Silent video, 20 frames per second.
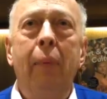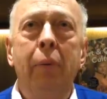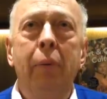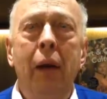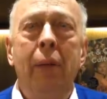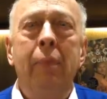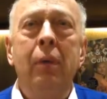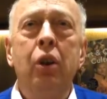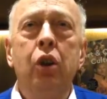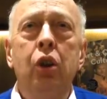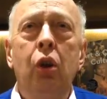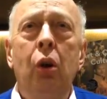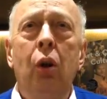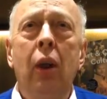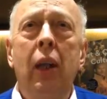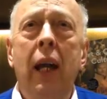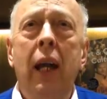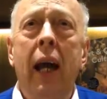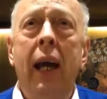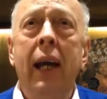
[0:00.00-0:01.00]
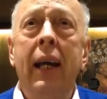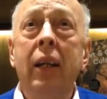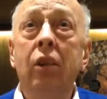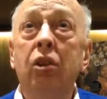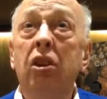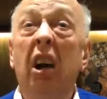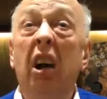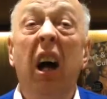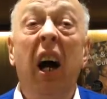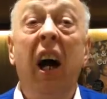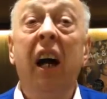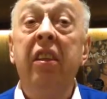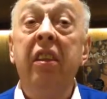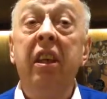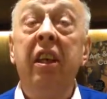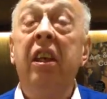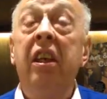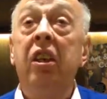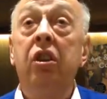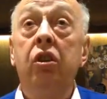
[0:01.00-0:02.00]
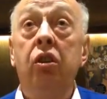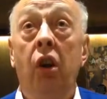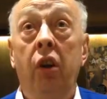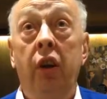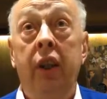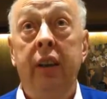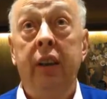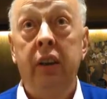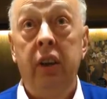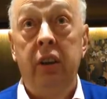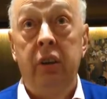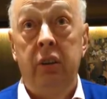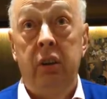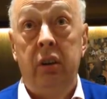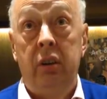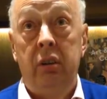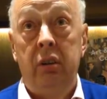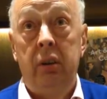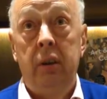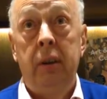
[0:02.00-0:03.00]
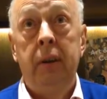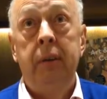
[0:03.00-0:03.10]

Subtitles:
prematurely age, I think is non-existent.